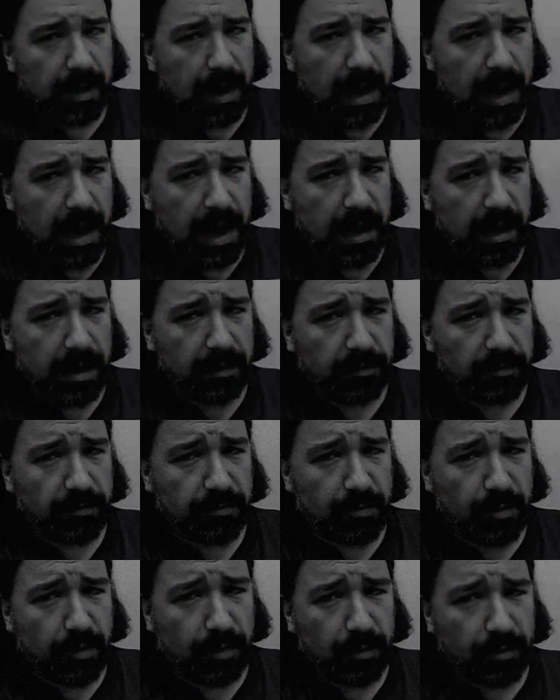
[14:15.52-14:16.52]
and
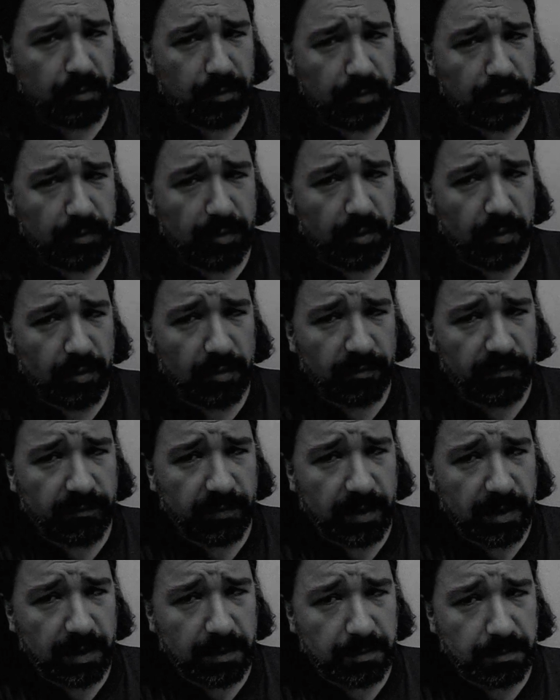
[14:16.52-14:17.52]

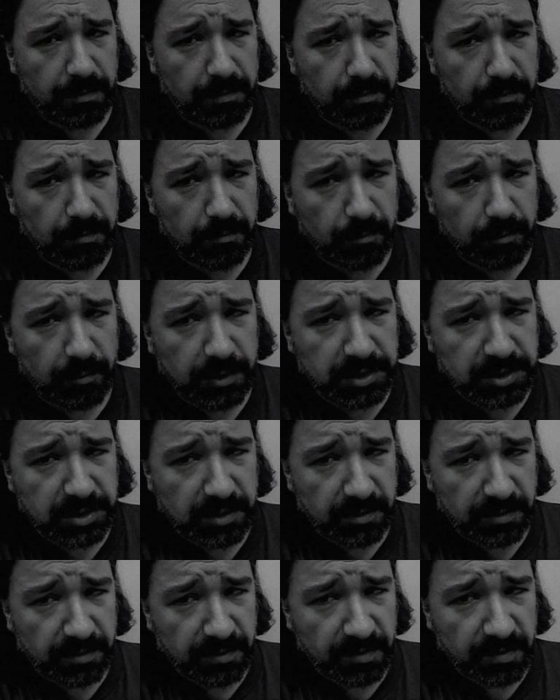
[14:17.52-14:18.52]
Moldova, which
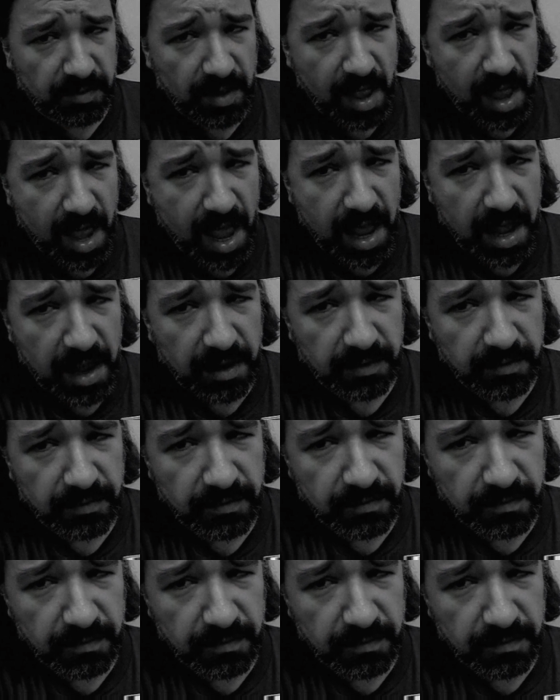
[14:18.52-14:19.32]
is sad.